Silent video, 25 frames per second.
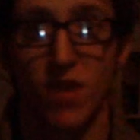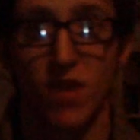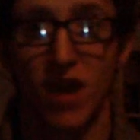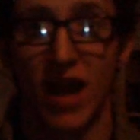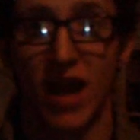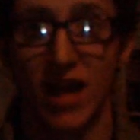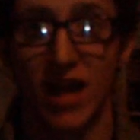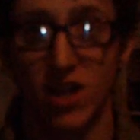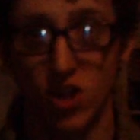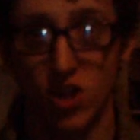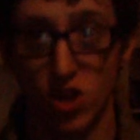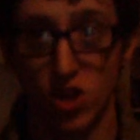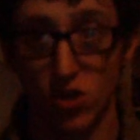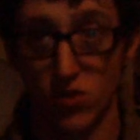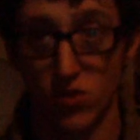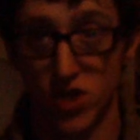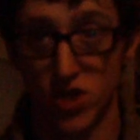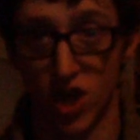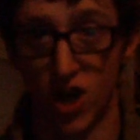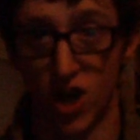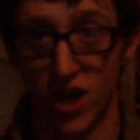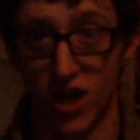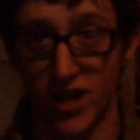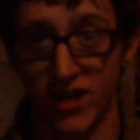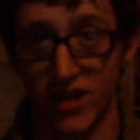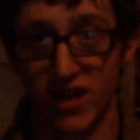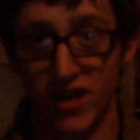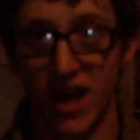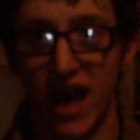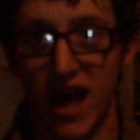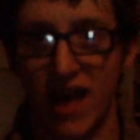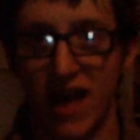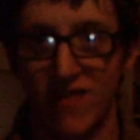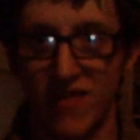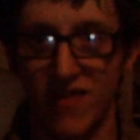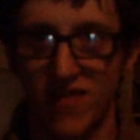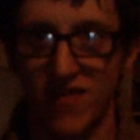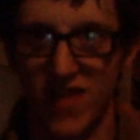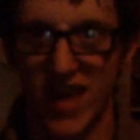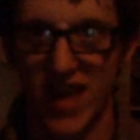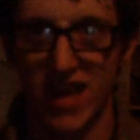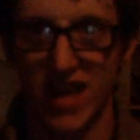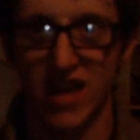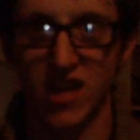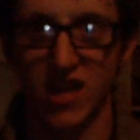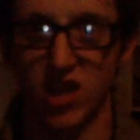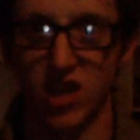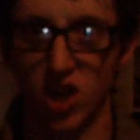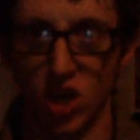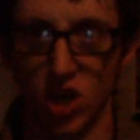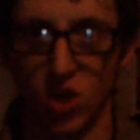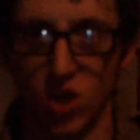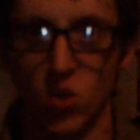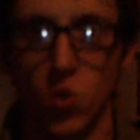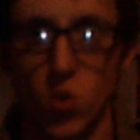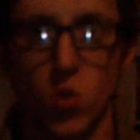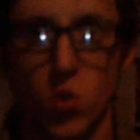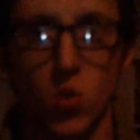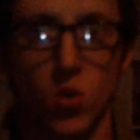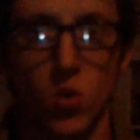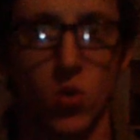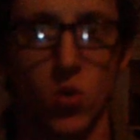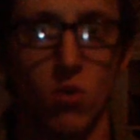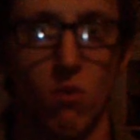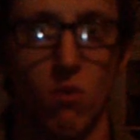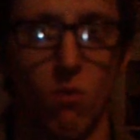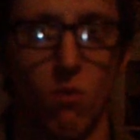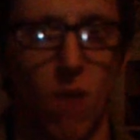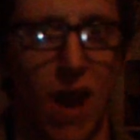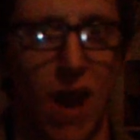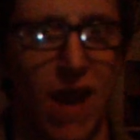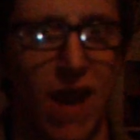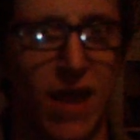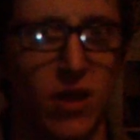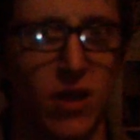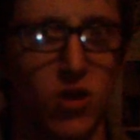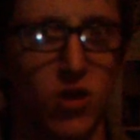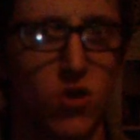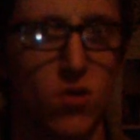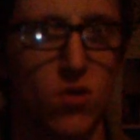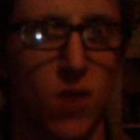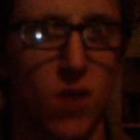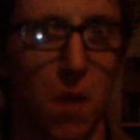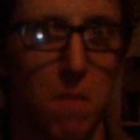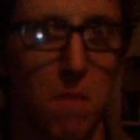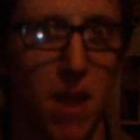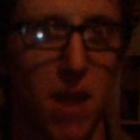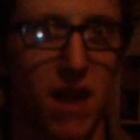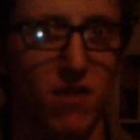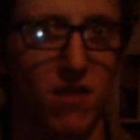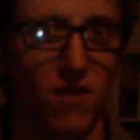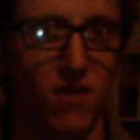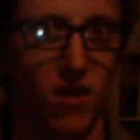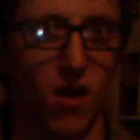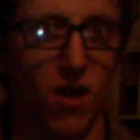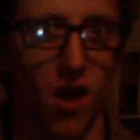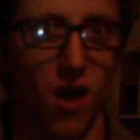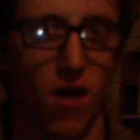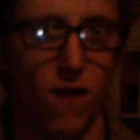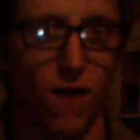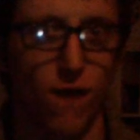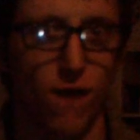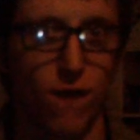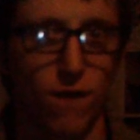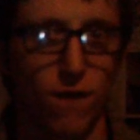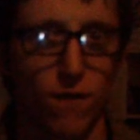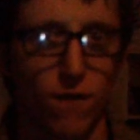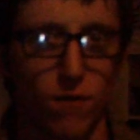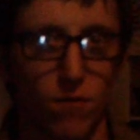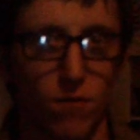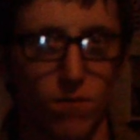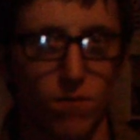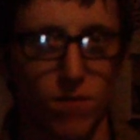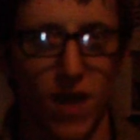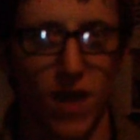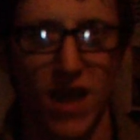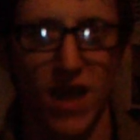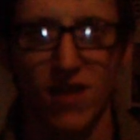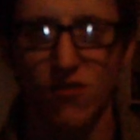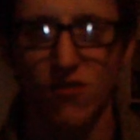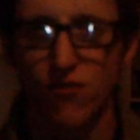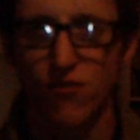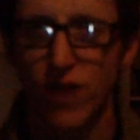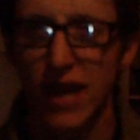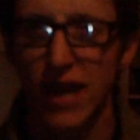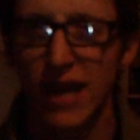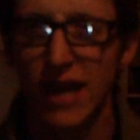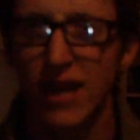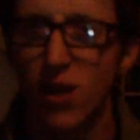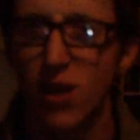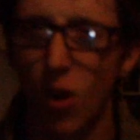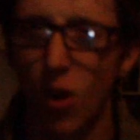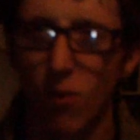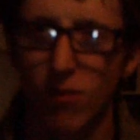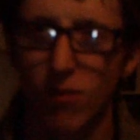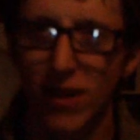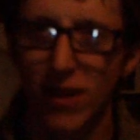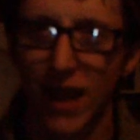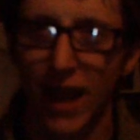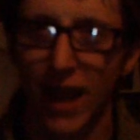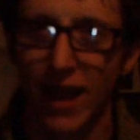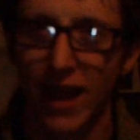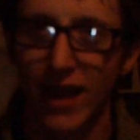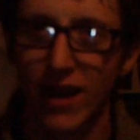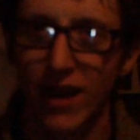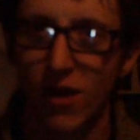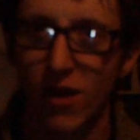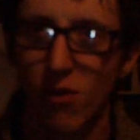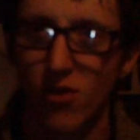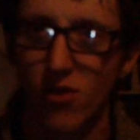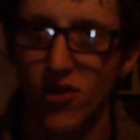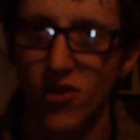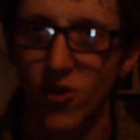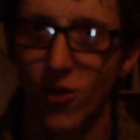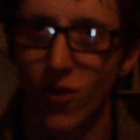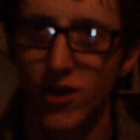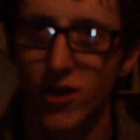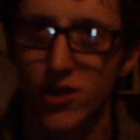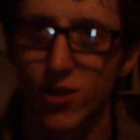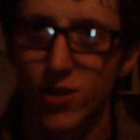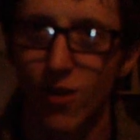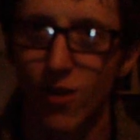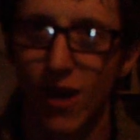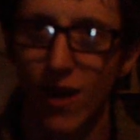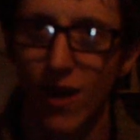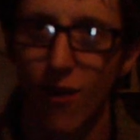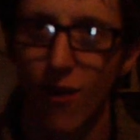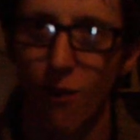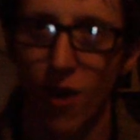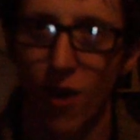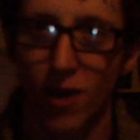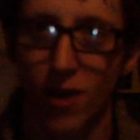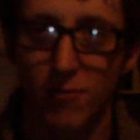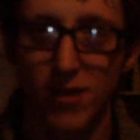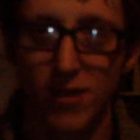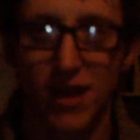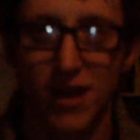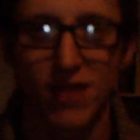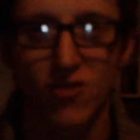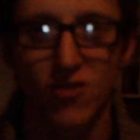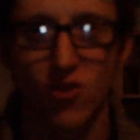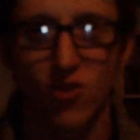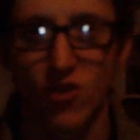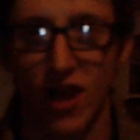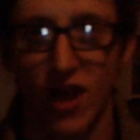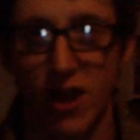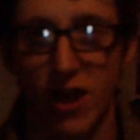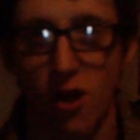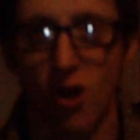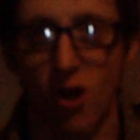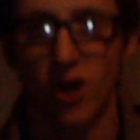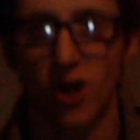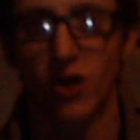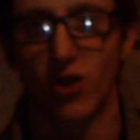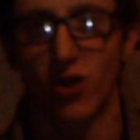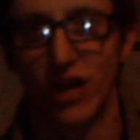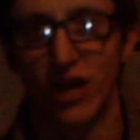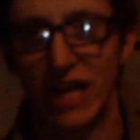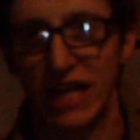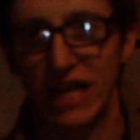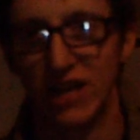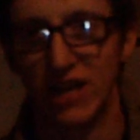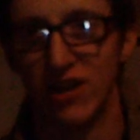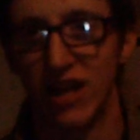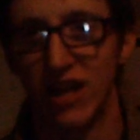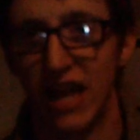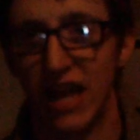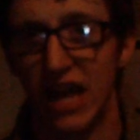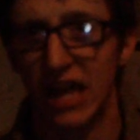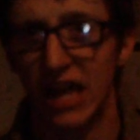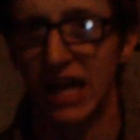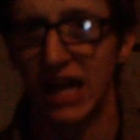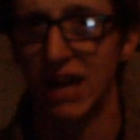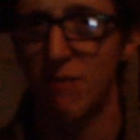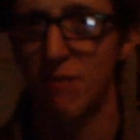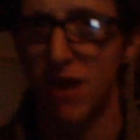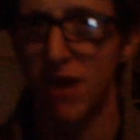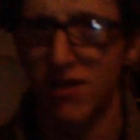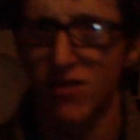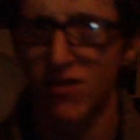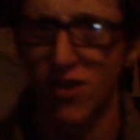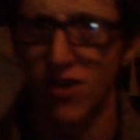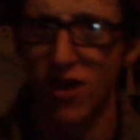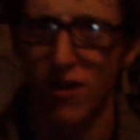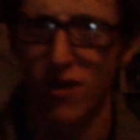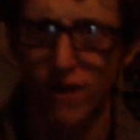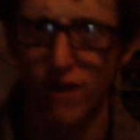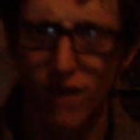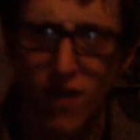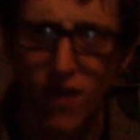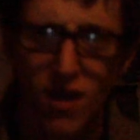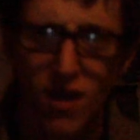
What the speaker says: and you die, and then they eat you, and then you come back to life. It's really complicated. I wasn't quite sure how it worked, but let's just say I got eaten and I came back to life.